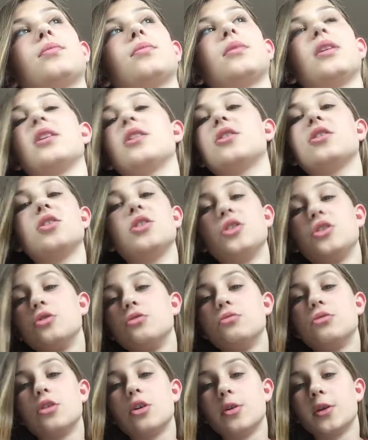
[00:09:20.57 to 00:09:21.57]
like
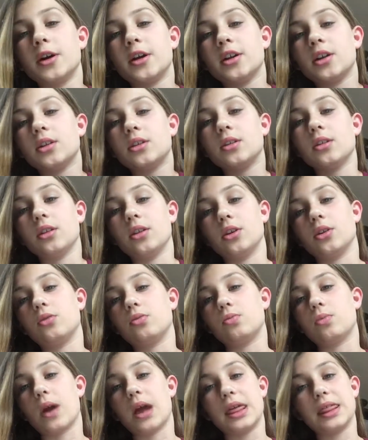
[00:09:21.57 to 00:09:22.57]
you know it like
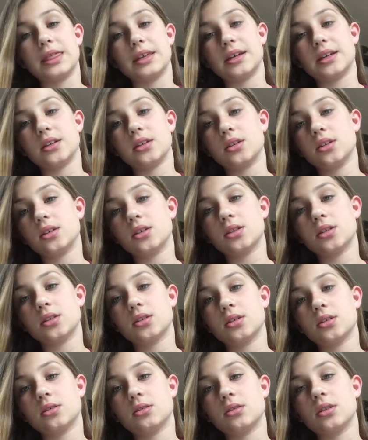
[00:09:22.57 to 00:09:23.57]
right then.
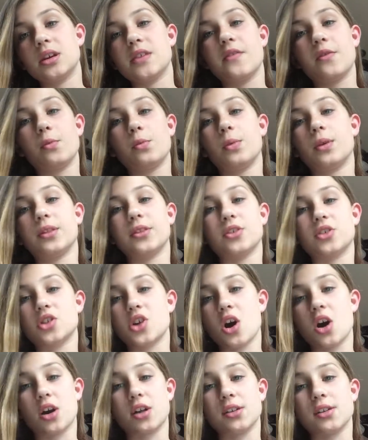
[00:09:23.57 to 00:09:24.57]
Even when they're
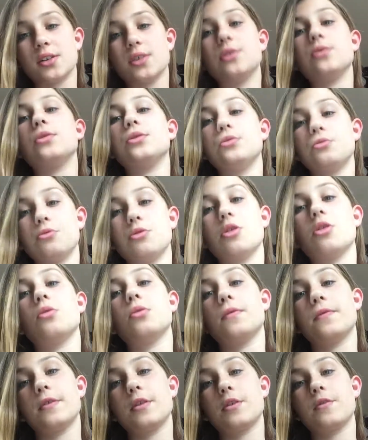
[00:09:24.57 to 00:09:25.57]
talking to you, you know
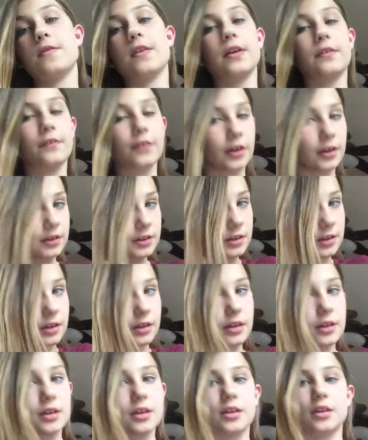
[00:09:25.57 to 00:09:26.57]
if they're fake friends. Like
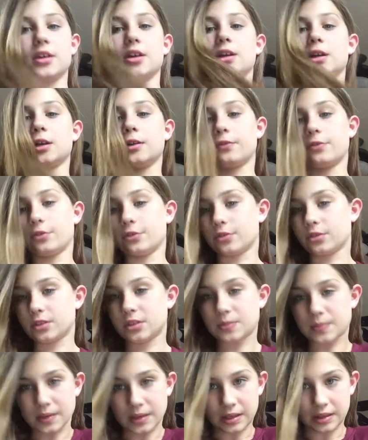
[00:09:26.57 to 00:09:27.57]
if they're
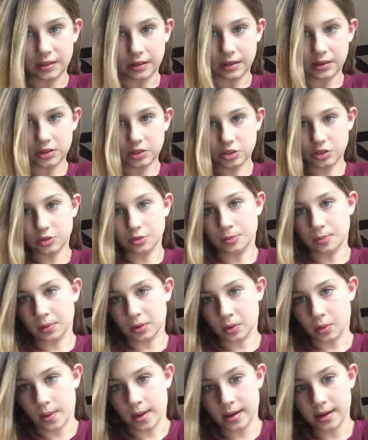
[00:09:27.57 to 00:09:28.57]
speaking like
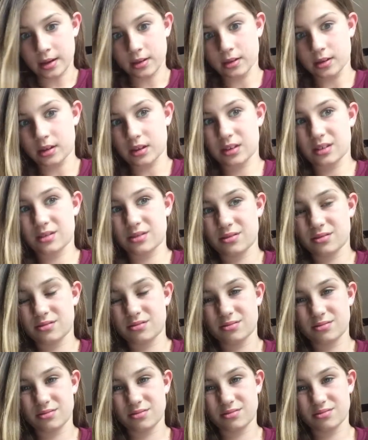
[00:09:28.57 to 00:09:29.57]
super quiet, like
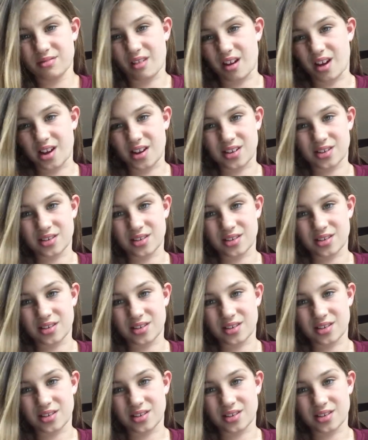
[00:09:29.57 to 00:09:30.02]
I